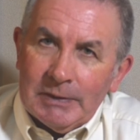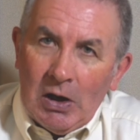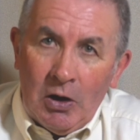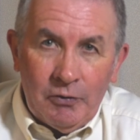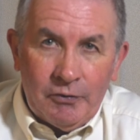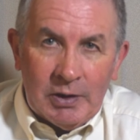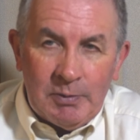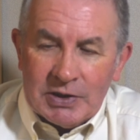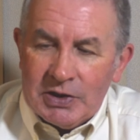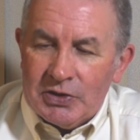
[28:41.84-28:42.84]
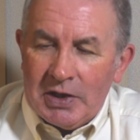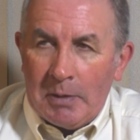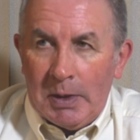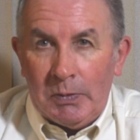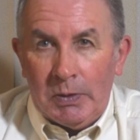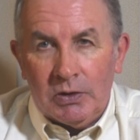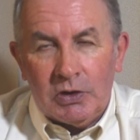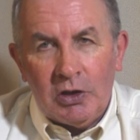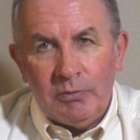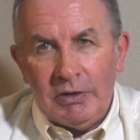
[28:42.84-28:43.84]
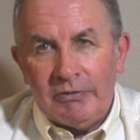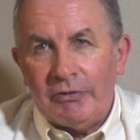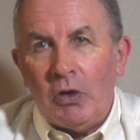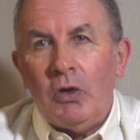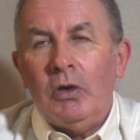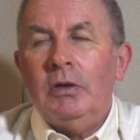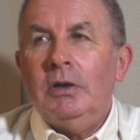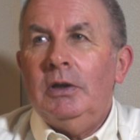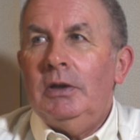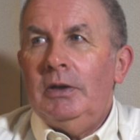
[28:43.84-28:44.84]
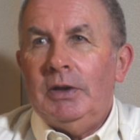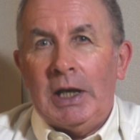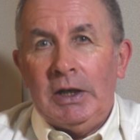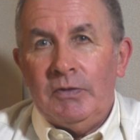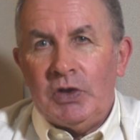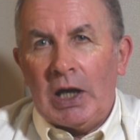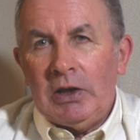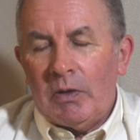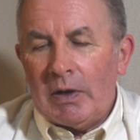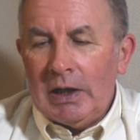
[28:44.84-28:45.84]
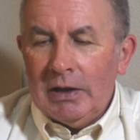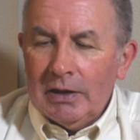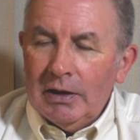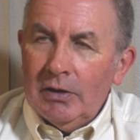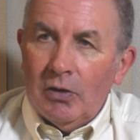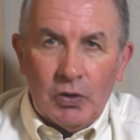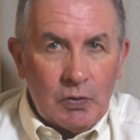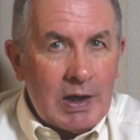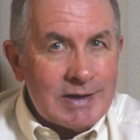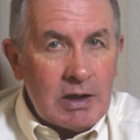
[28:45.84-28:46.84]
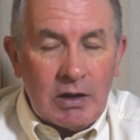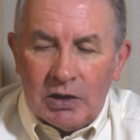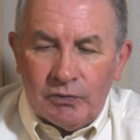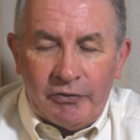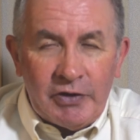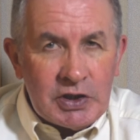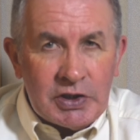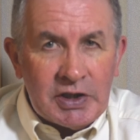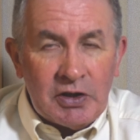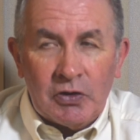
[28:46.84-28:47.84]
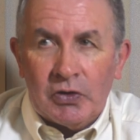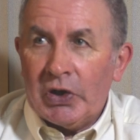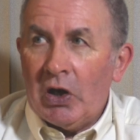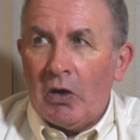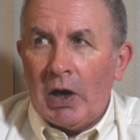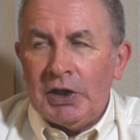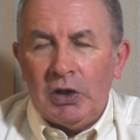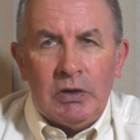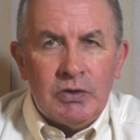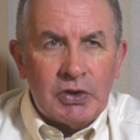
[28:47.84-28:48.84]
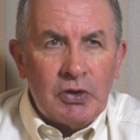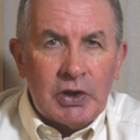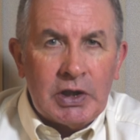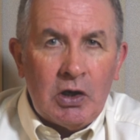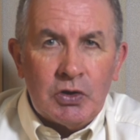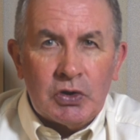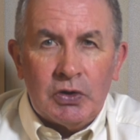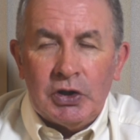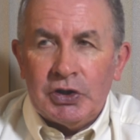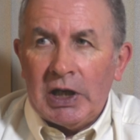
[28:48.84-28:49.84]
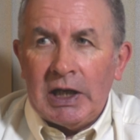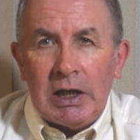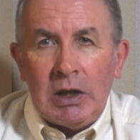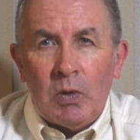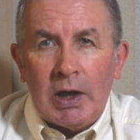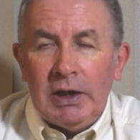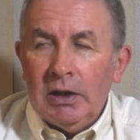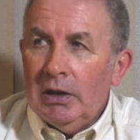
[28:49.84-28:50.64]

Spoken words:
Hopefully my Citroen will come before the end of January. Otherwise I'll fit it in another car. I do use another car during the day anyway,